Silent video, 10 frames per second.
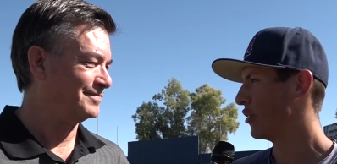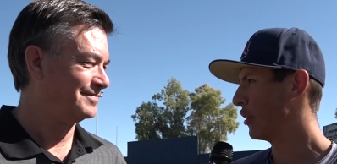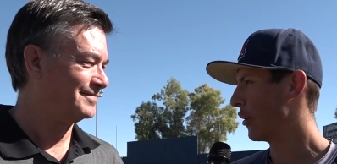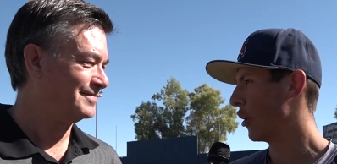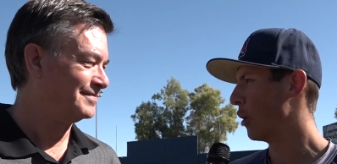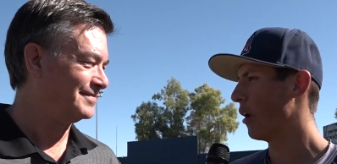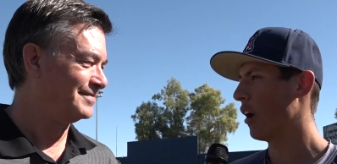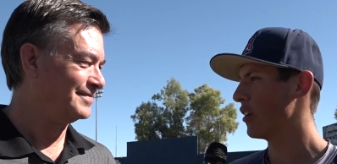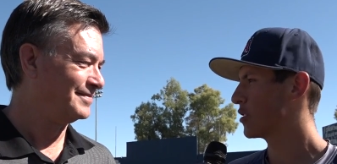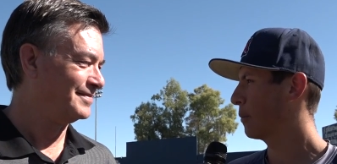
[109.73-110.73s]
Speaker 1: when you go to
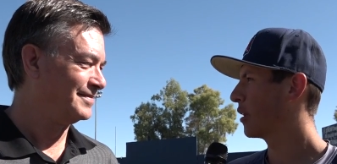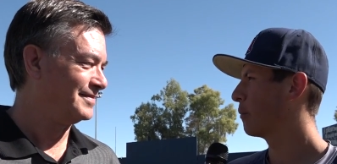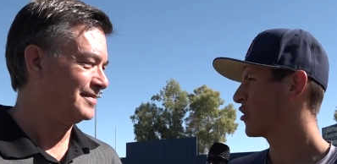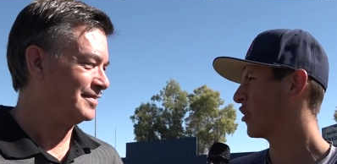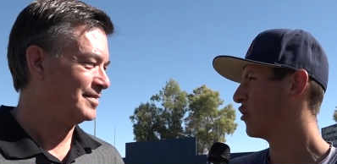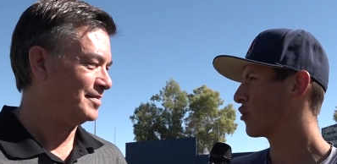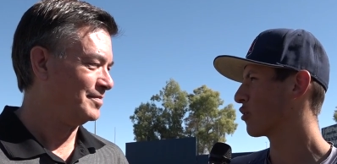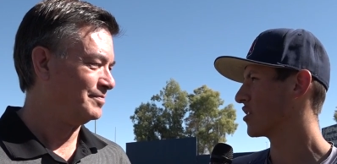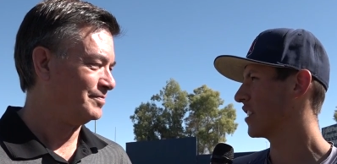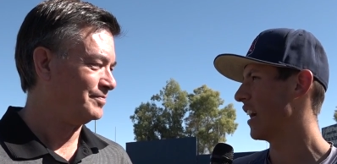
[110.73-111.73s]
Omaha, it's pretty much a
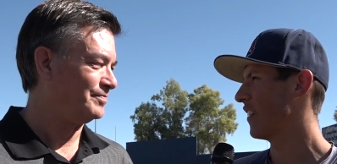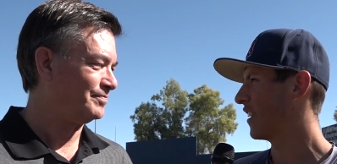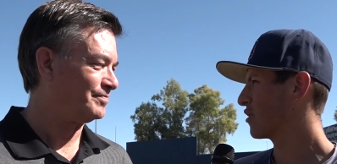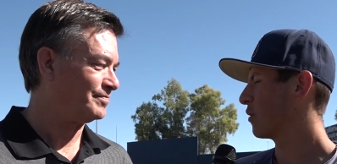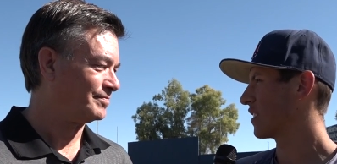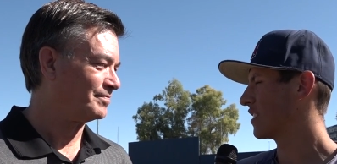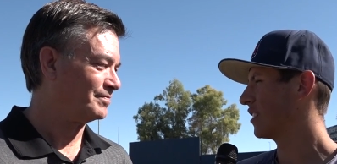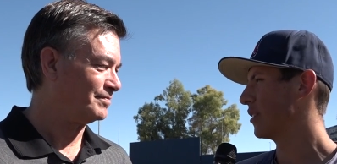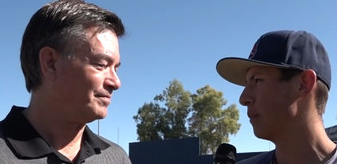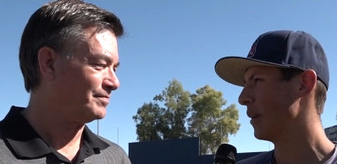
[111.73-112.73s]
neutral site. They just want to see
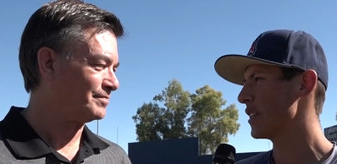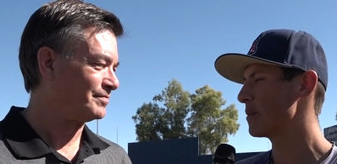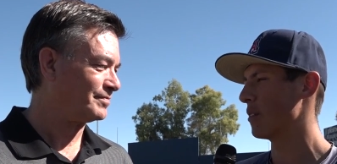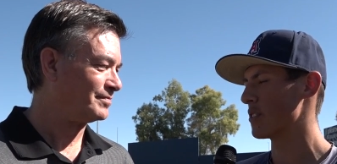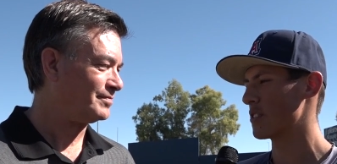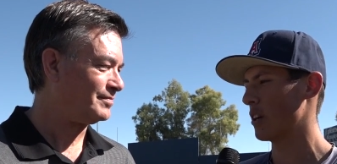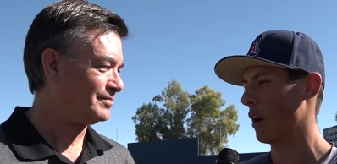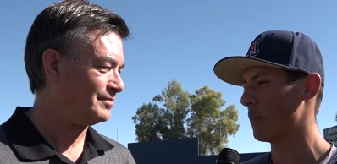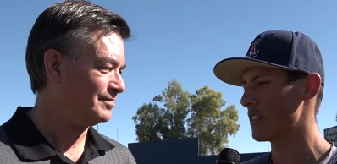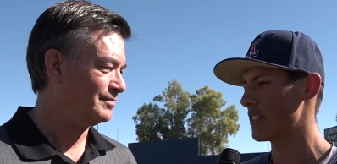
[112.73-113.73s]
good baseball. So I
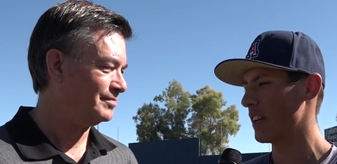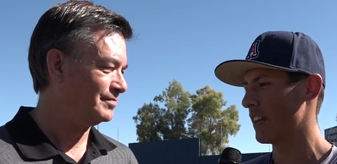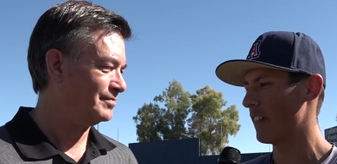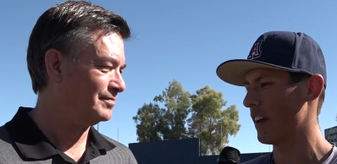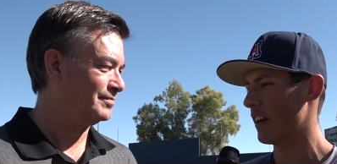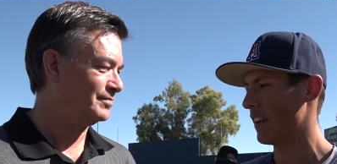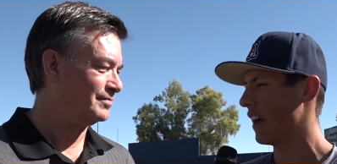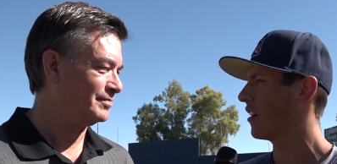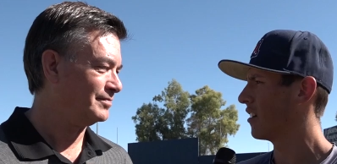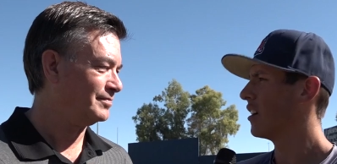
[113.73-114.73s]
would say that,
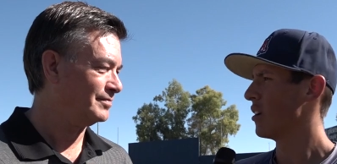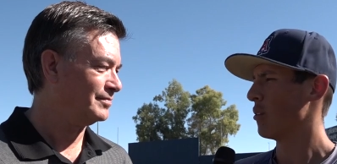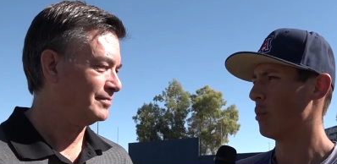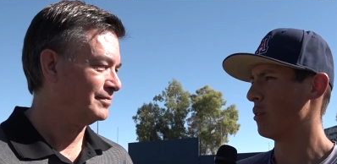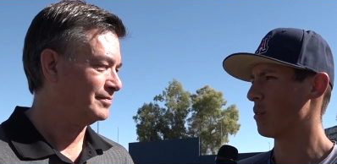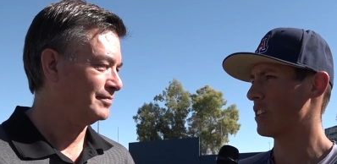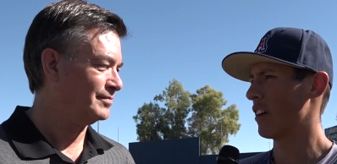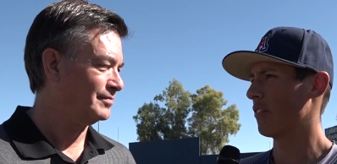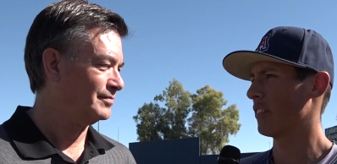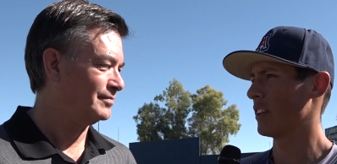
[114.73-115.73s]
yeah, we were
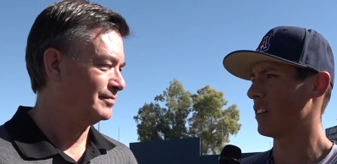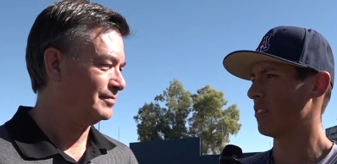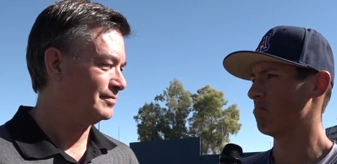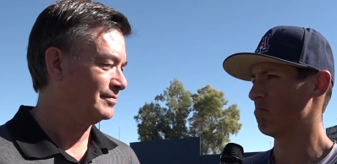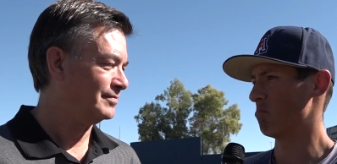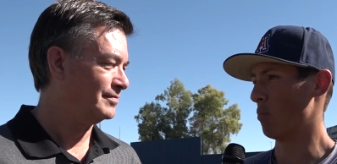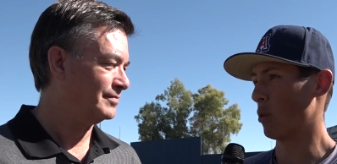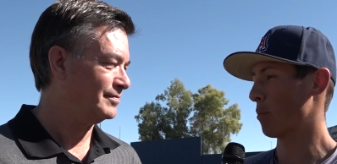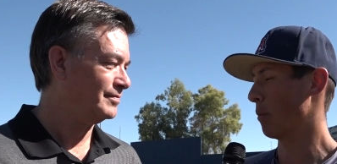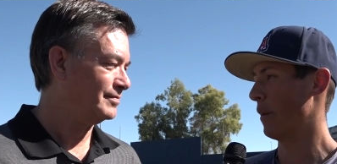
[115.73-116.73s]
definitely
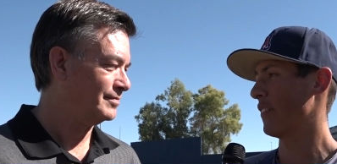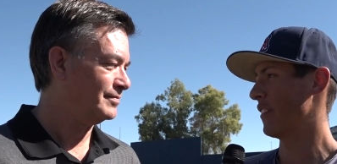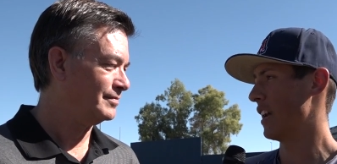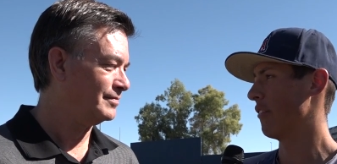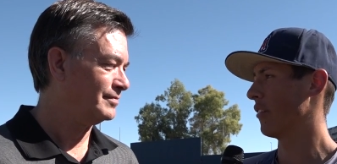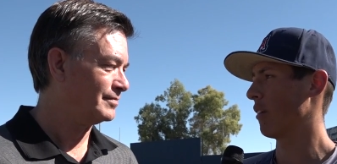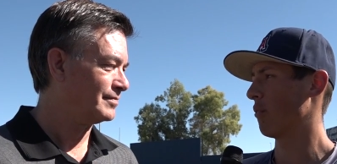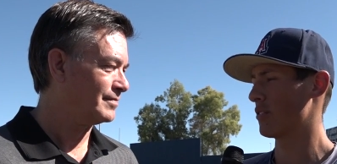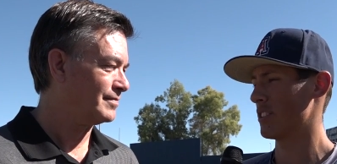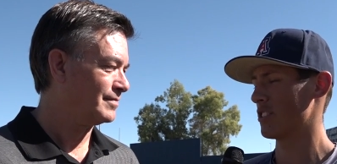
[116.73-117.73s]
more prepared than ever
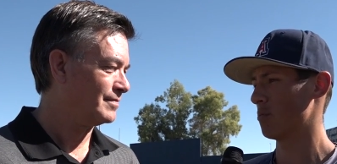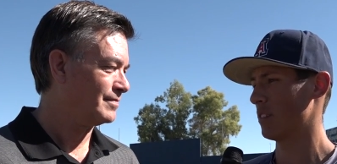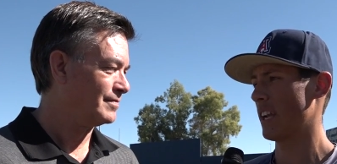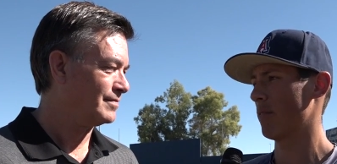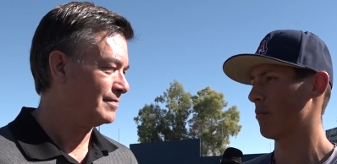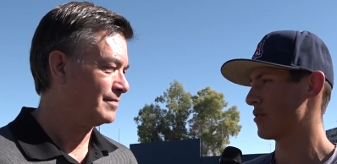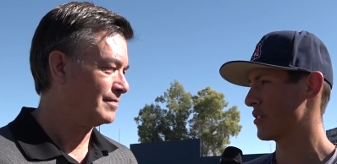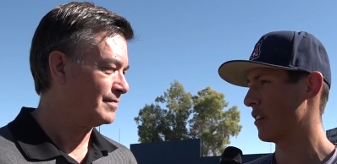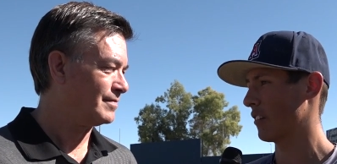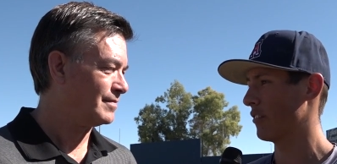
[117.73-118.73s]
since we came from
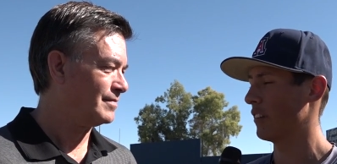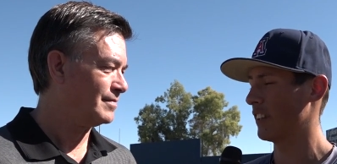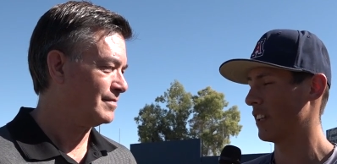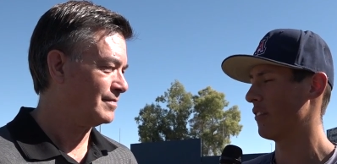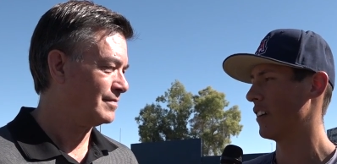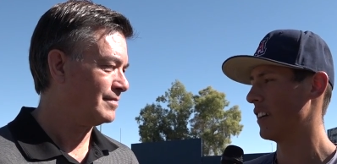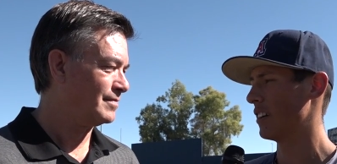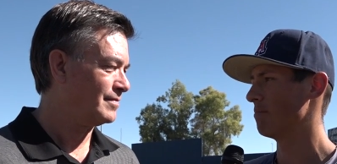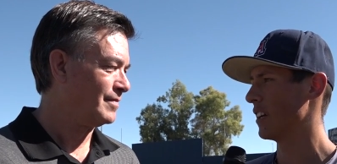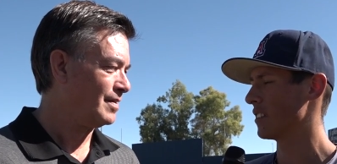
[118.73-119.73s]
Starkville and Lafayette,
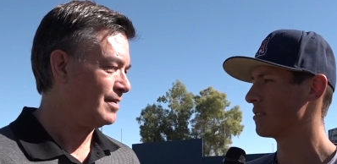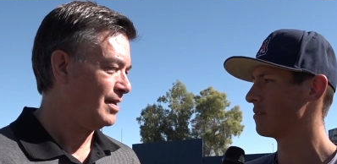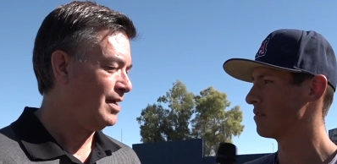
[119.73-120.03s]
yes.